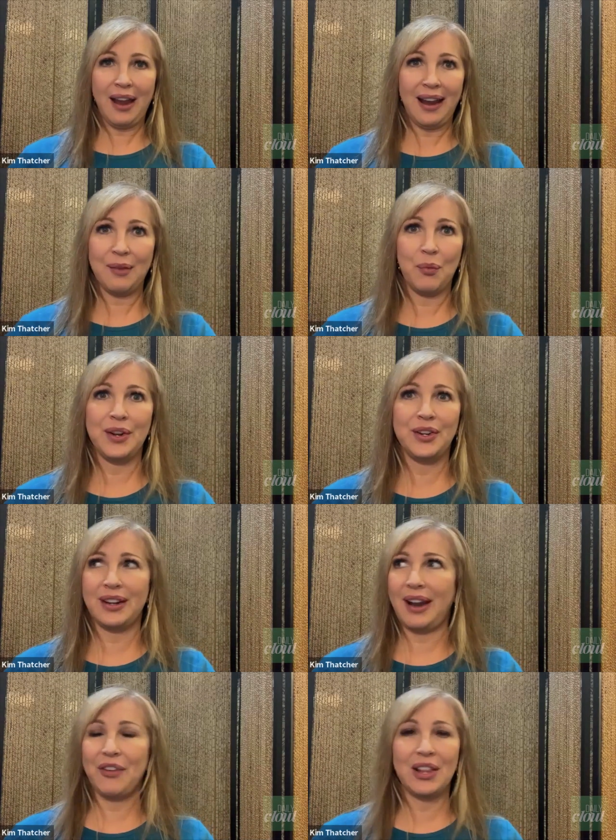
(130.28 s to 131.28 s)
I
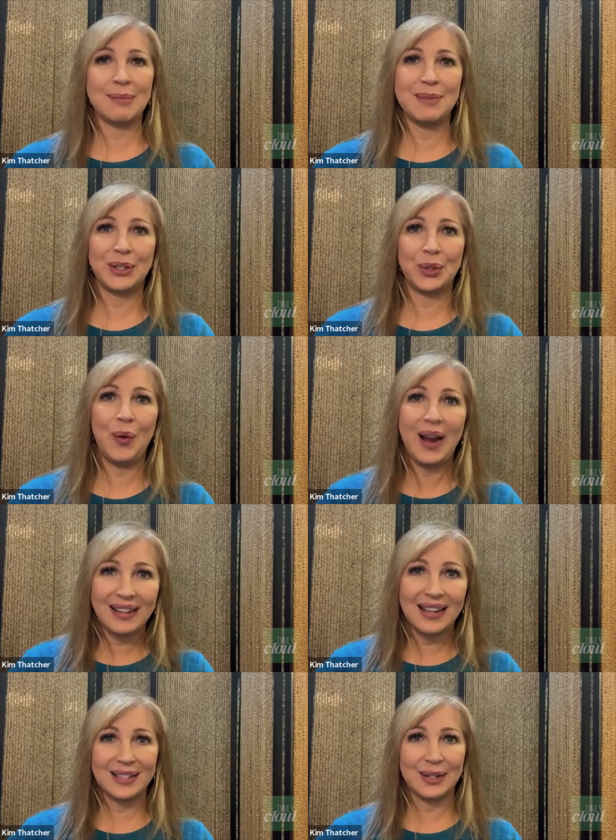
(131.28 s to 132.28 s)
wonder, I feel like I'm in a
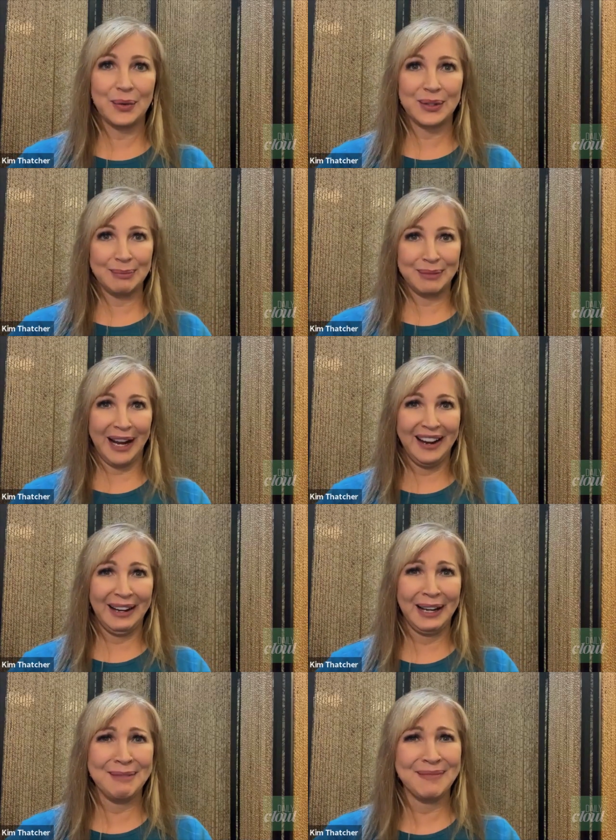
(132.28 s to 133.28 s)
twilight zone
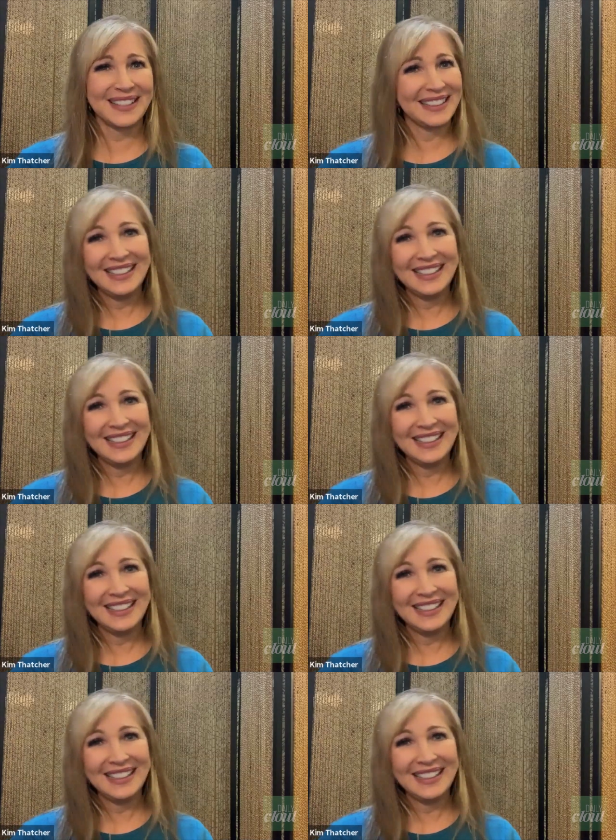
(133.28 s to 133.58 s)
sometimes.